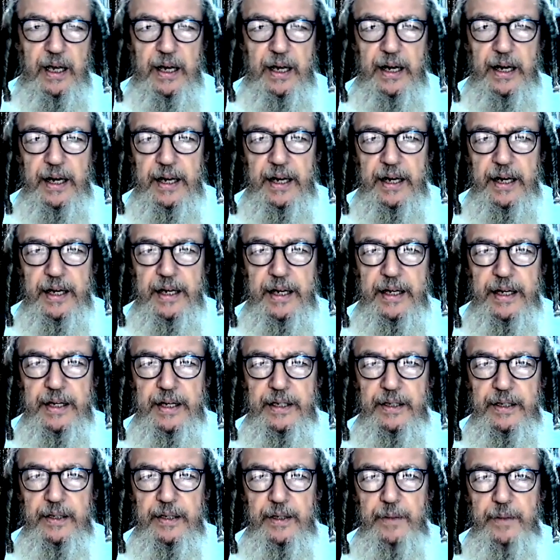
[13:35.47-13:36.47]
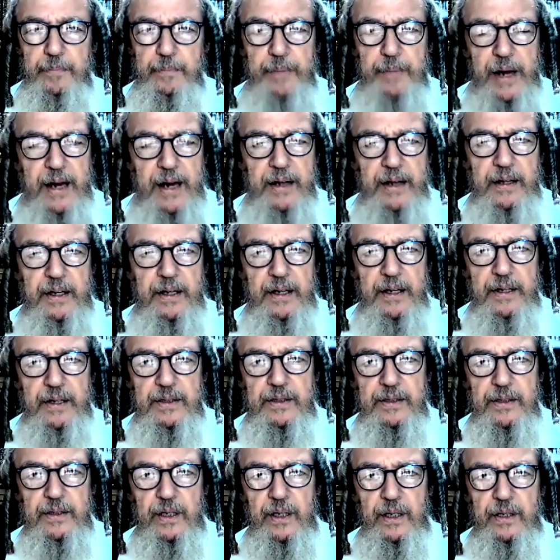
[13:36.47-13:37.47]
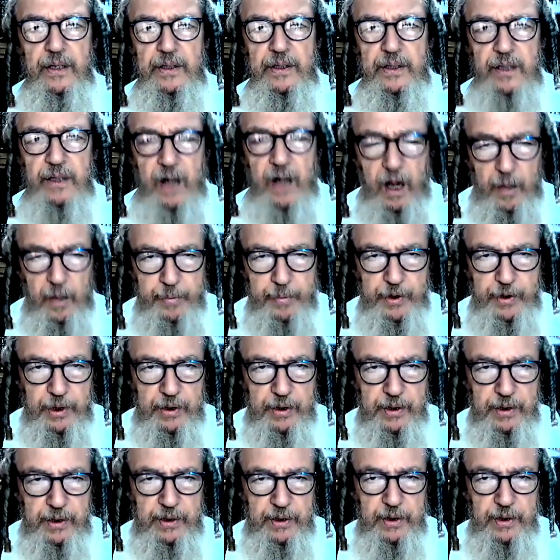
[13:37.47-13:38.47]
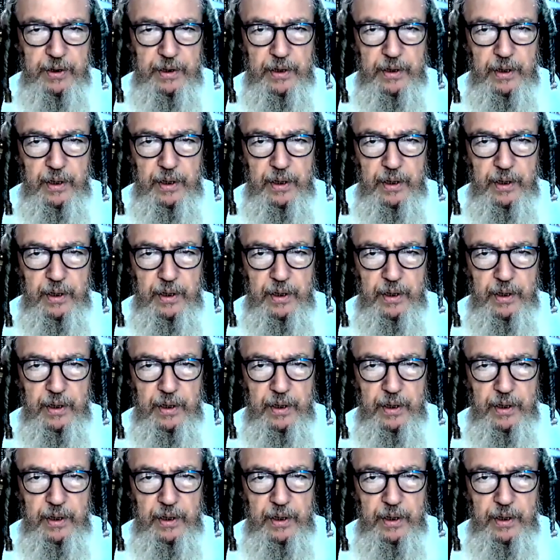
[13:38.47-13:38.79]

and paintings and sculptures